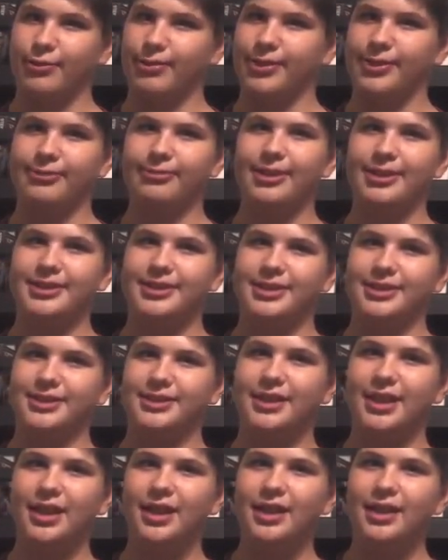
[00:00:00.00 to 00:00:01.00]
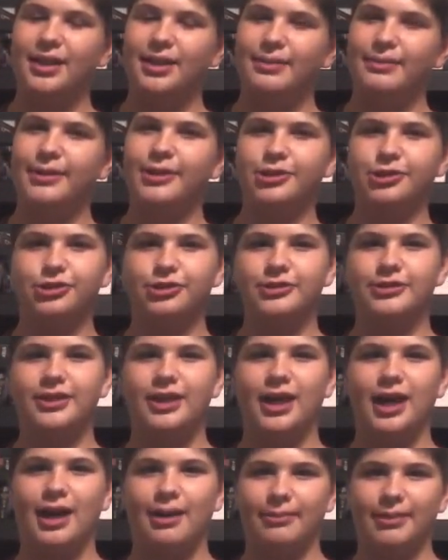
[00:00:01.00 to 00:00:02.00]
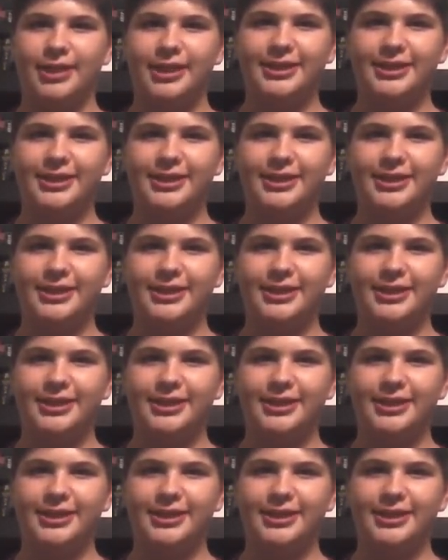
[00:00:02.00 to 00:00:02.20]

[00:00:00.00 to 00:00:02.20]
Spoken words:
but the rest is pure comedy